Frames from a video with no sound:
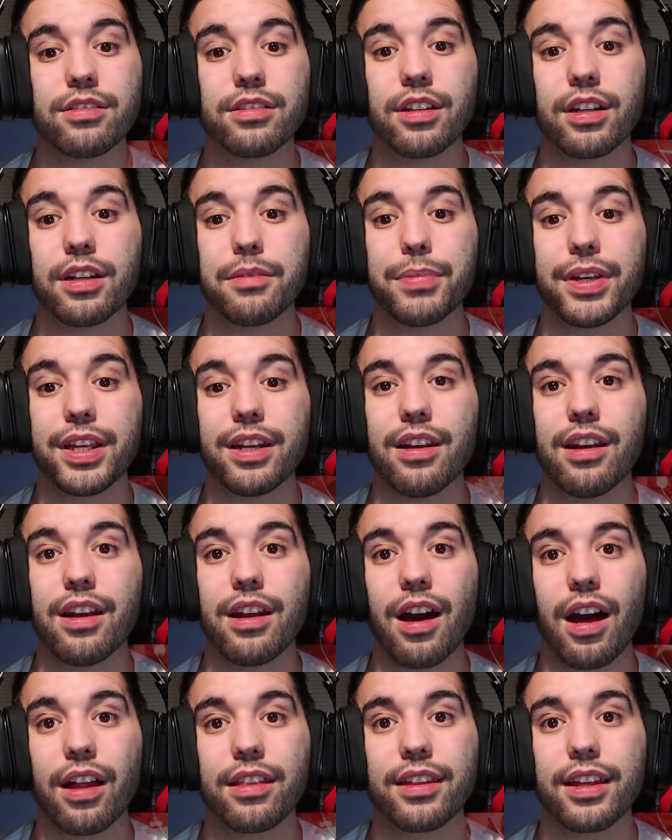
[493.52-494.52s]
gonna be
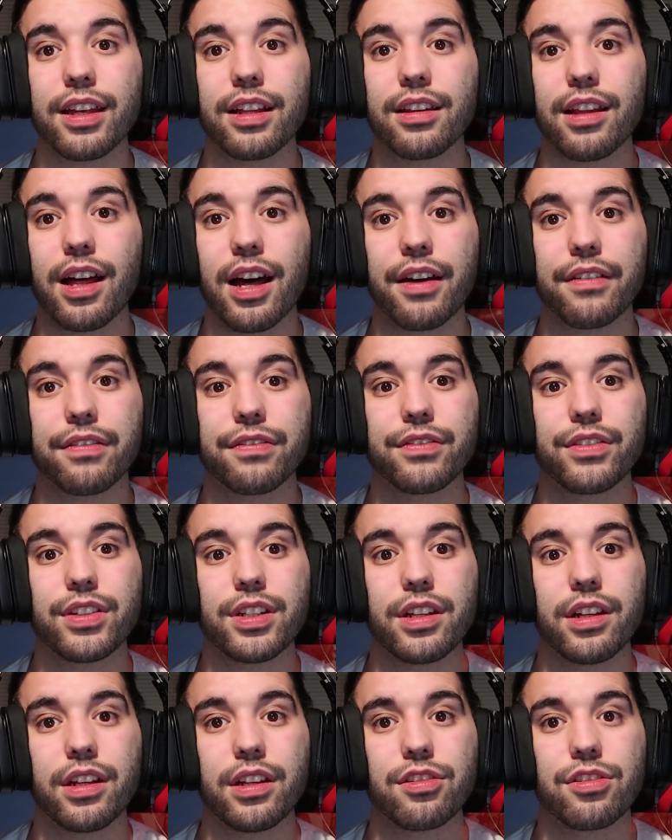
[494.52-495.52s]
nothing left
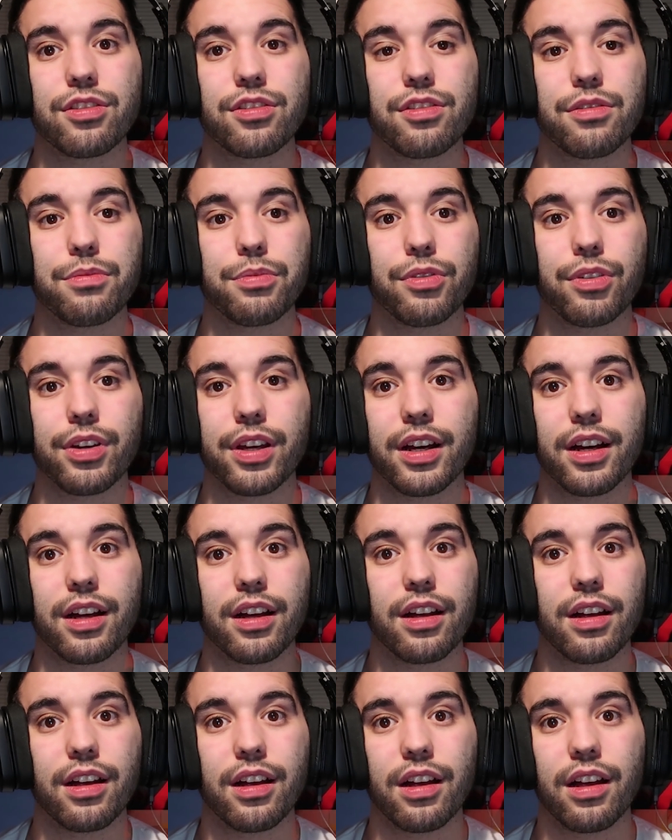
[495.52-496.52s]
in
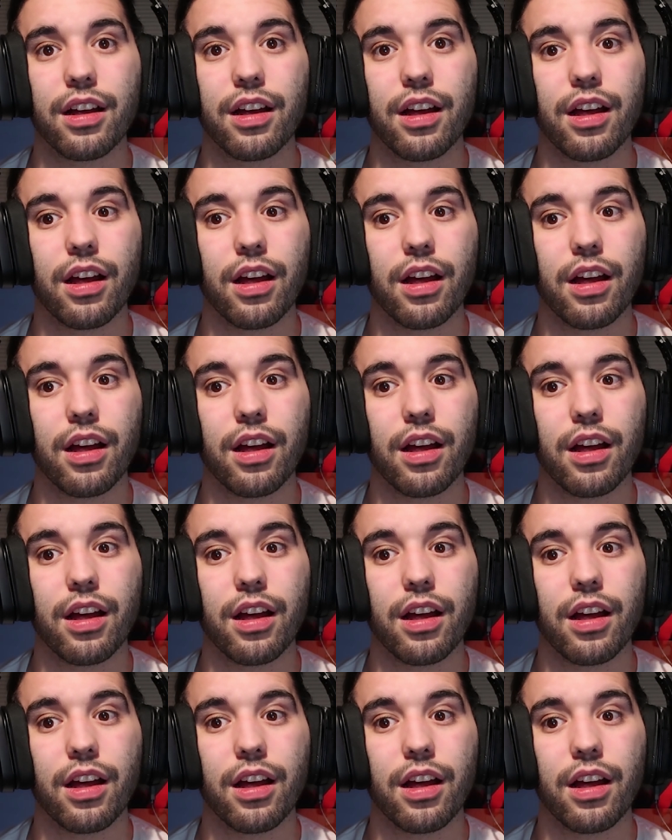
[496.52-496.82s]
Shibuya.